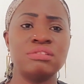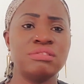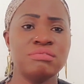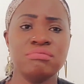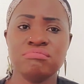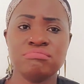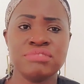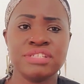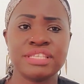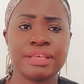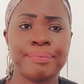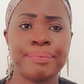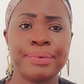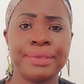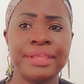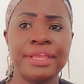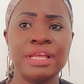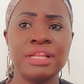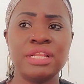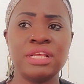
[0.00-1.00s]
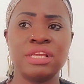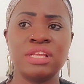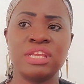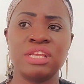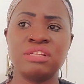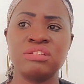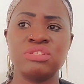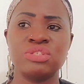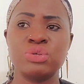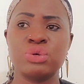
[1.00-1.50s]
disappeared
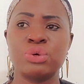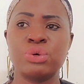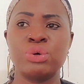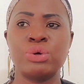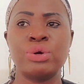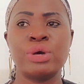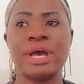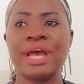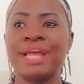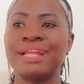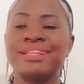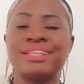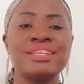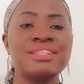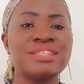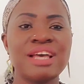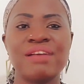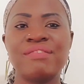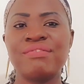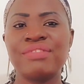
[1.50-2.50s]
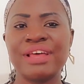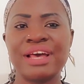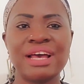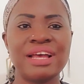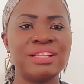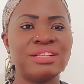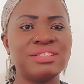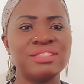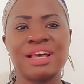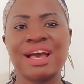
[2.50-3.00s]
again, so I didn't have
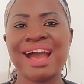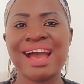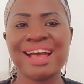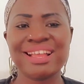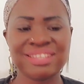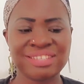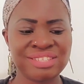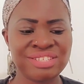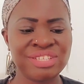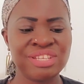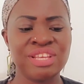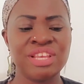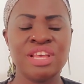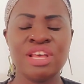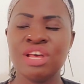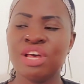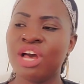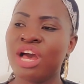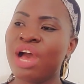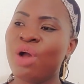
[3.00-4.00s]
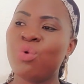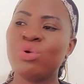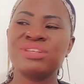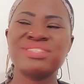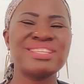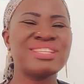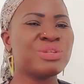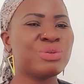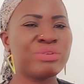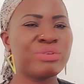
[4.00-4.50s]
that urge. I
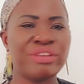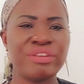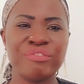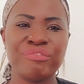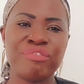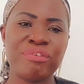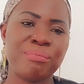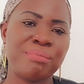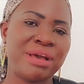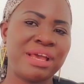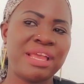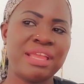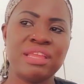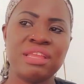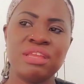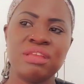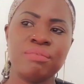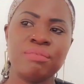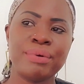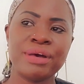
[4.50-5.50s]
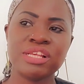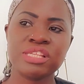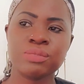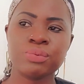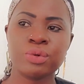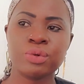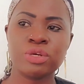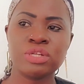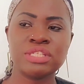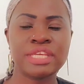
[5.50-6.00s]
wasn't looking for my
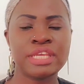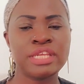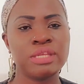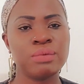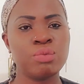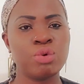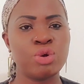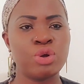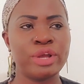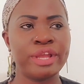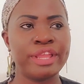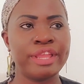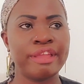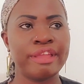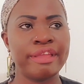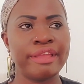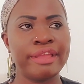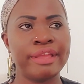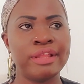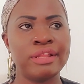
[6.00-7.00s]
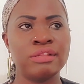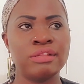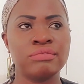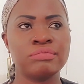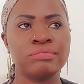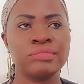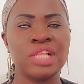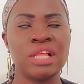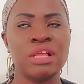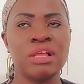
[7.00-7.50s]
passport anymore again.
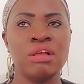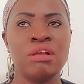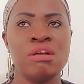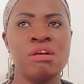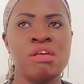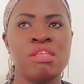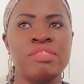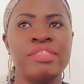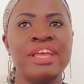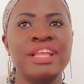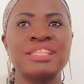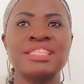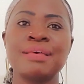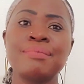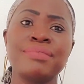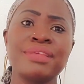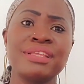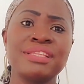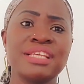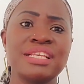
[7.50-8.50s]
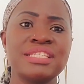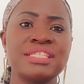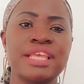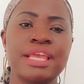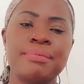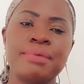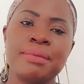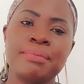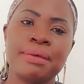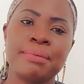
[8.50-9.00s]
Then something just came
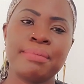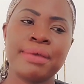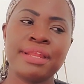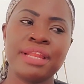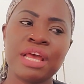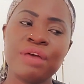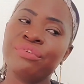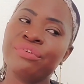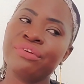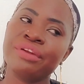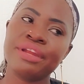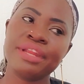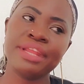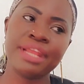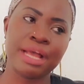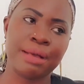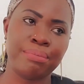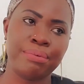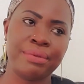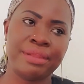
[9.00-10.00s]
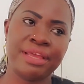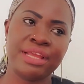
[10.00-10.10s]
in my mind. I've already applied,